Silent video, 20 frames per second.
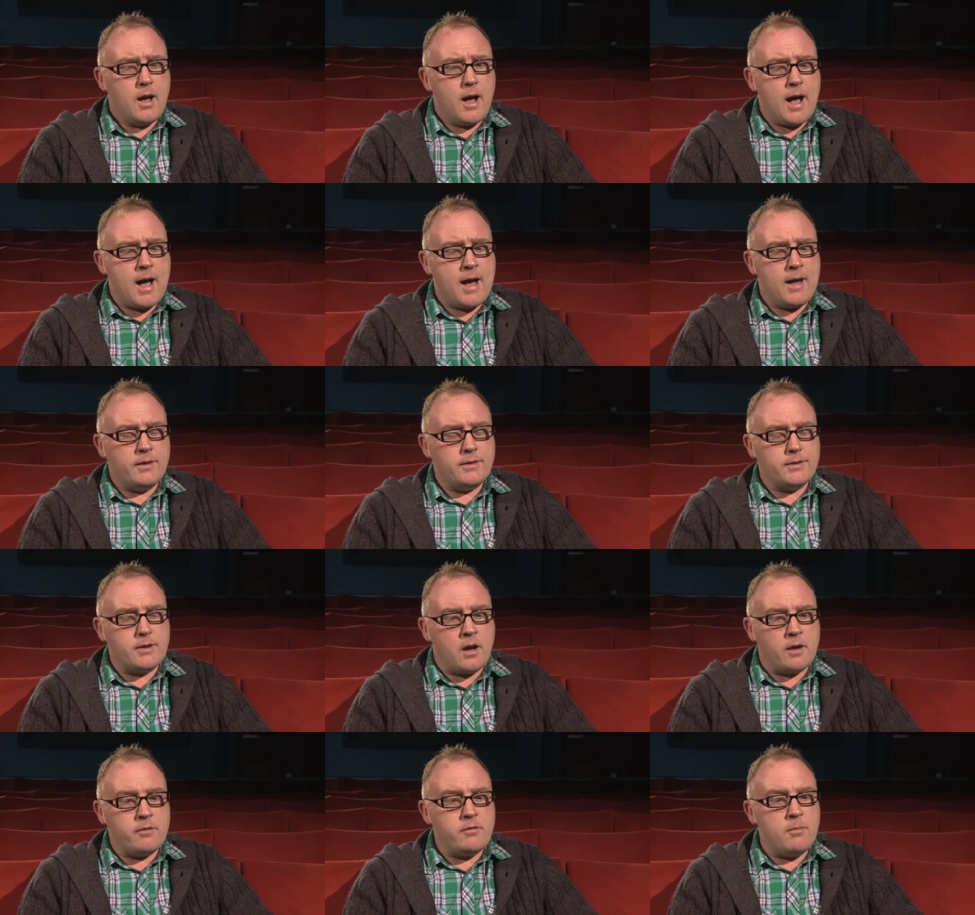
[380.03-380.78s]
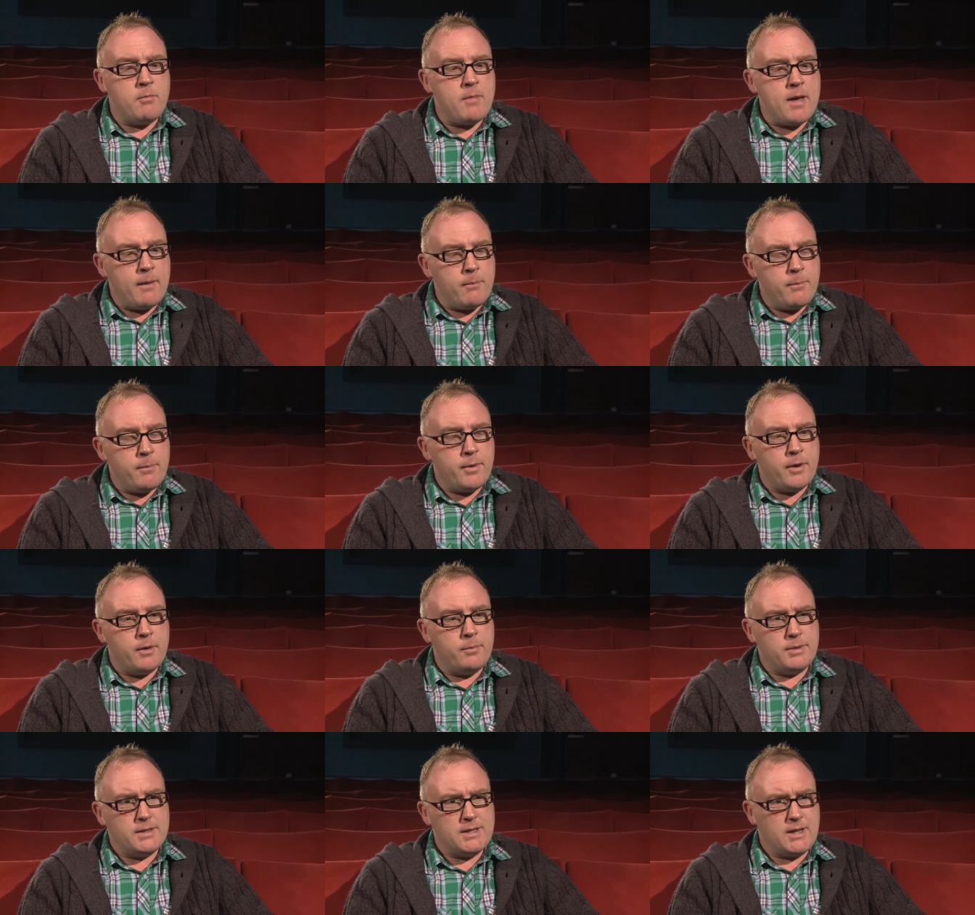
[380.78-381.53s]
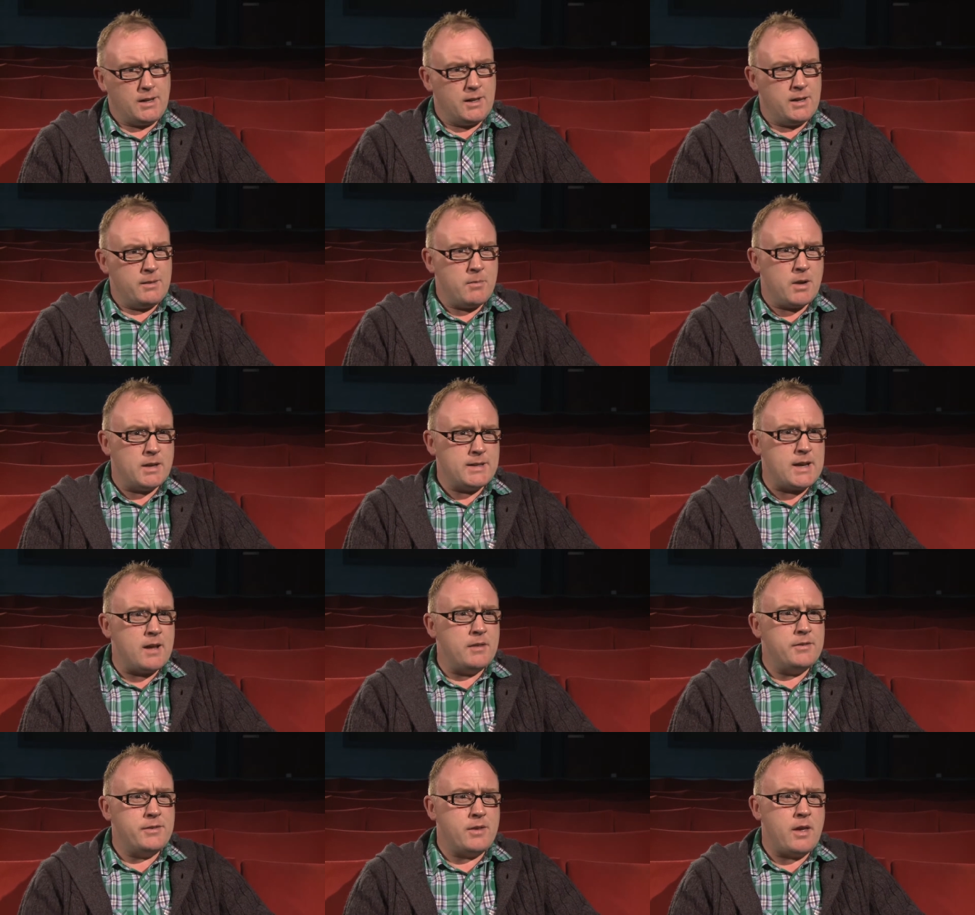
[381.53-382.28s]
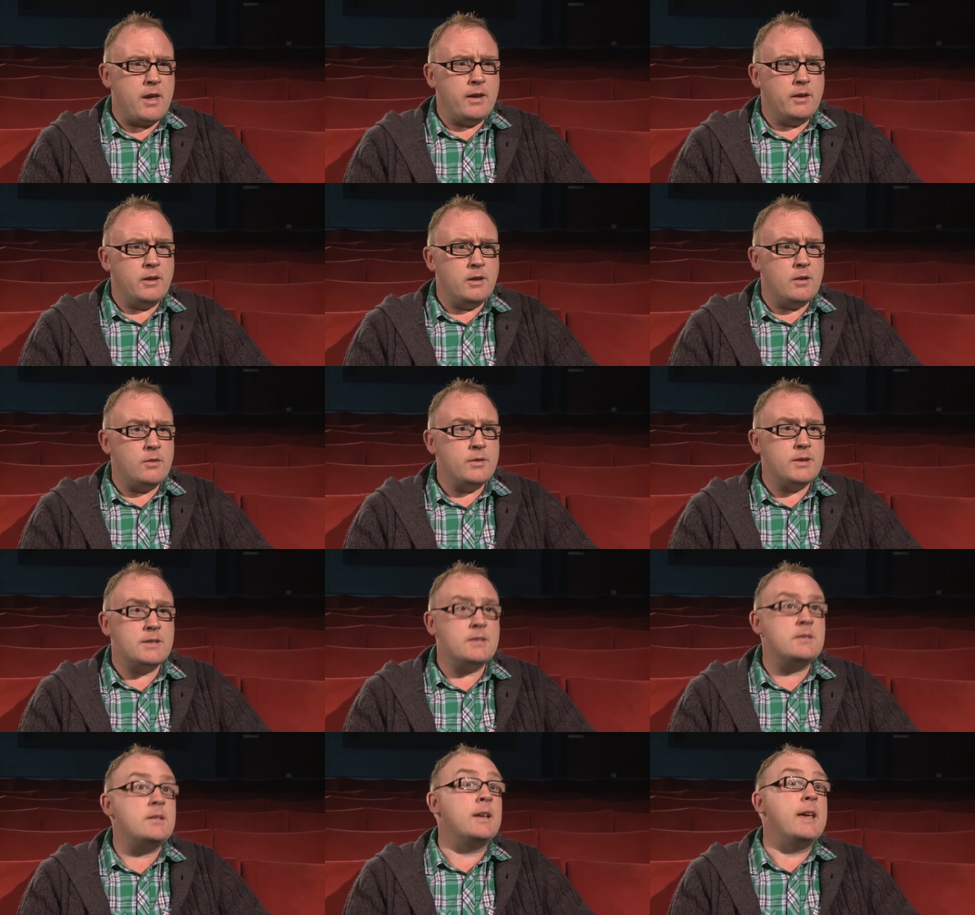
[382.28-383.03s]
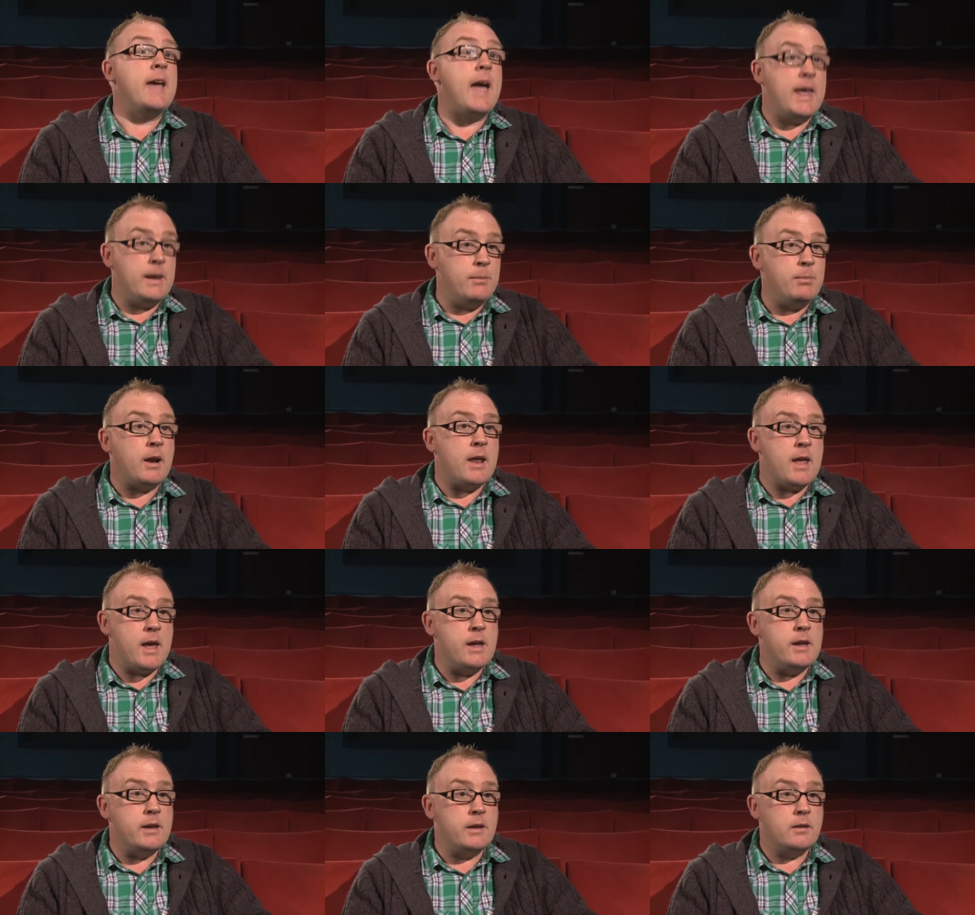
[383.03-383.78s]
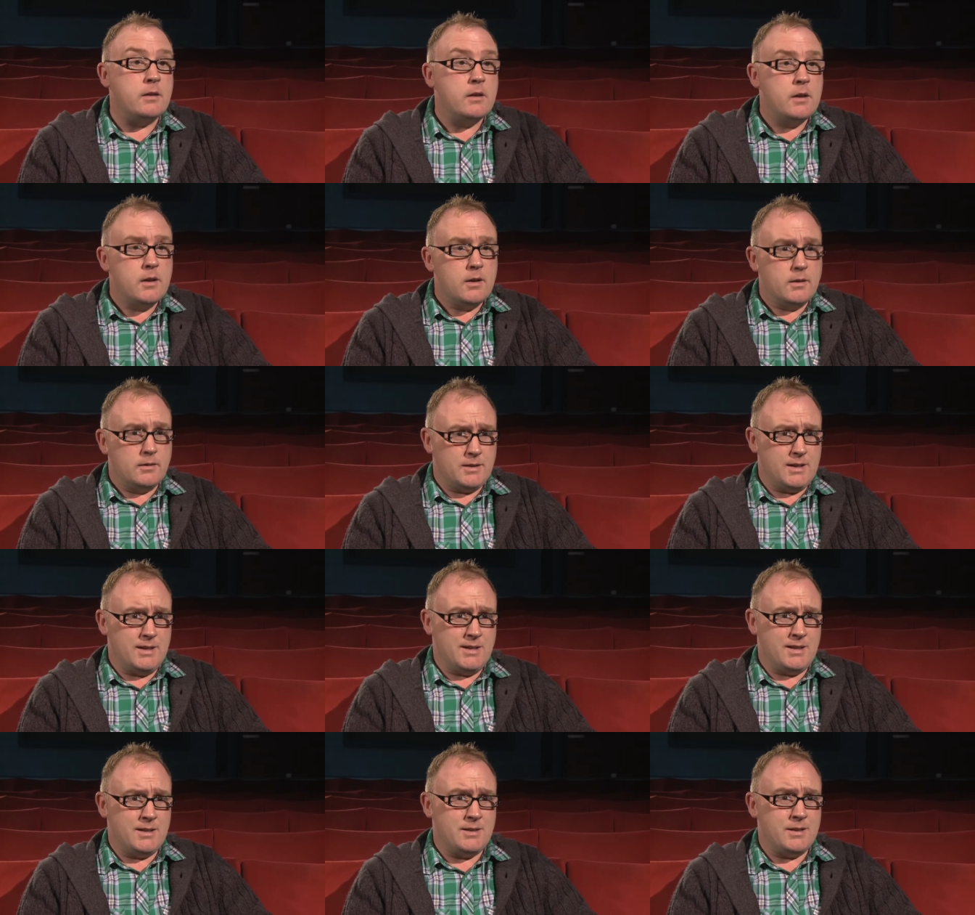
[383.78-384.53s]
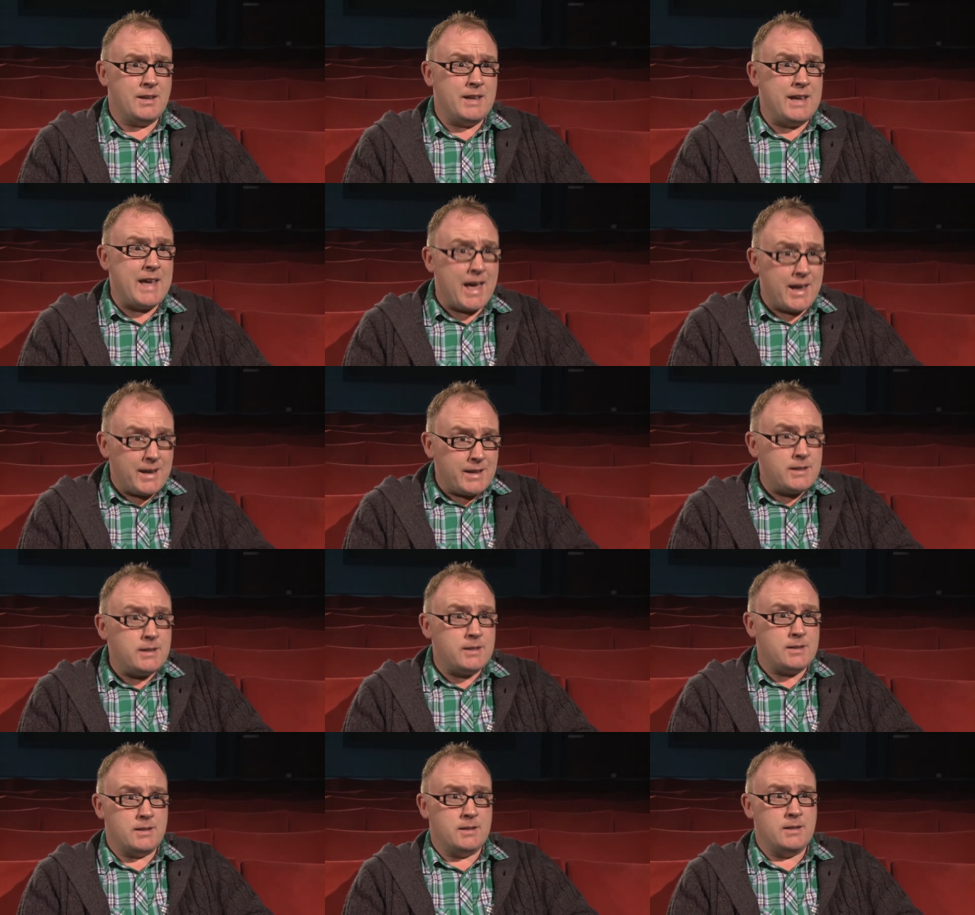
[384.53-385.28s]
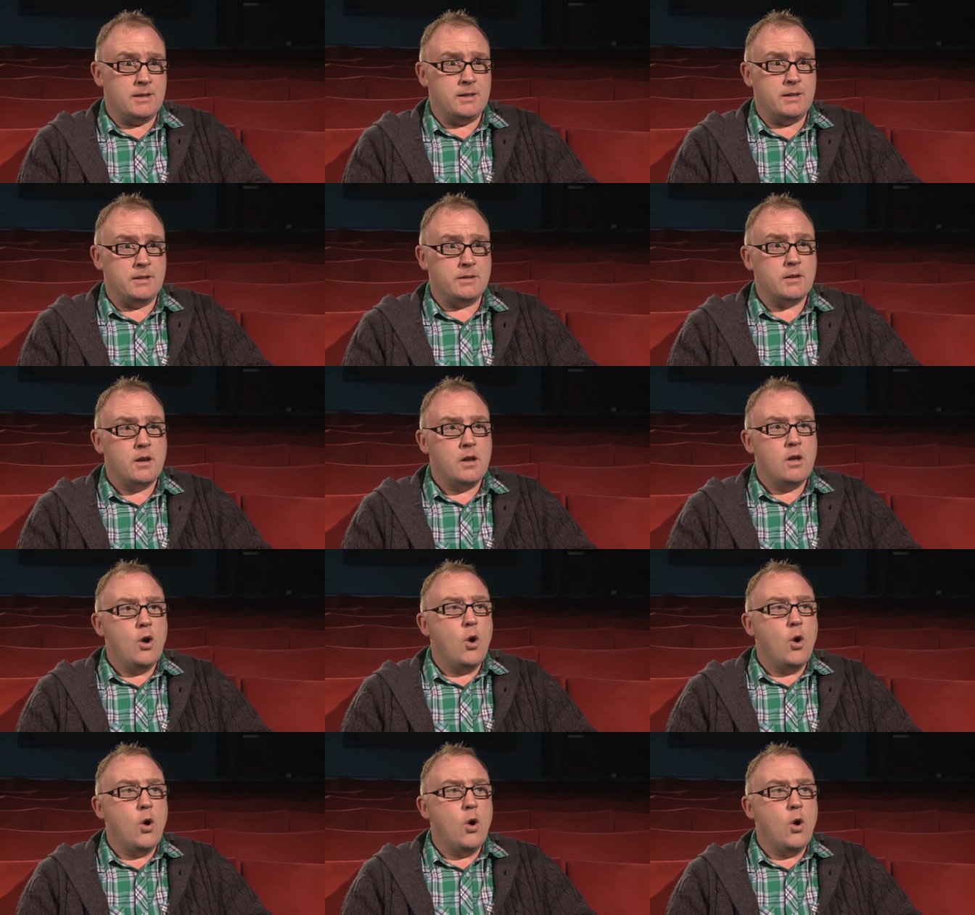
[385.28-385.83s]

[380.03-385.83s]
And I remember particularly my dad saying, you know, this is a gay plague, this is a gay disease.